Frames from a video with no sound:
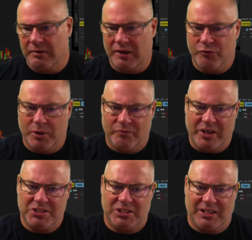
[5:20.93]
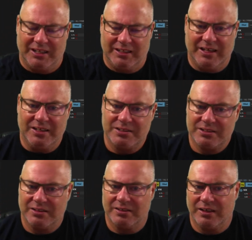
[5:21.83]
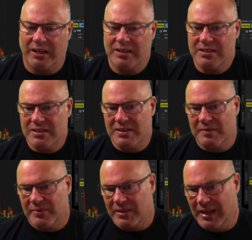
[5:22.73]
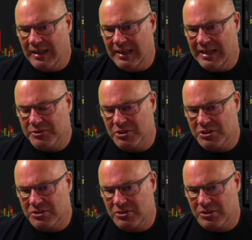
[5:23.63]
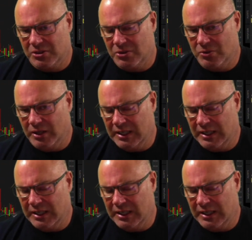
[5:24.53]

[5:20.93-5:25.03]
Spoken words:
if we're investing in this, okay, that allows us to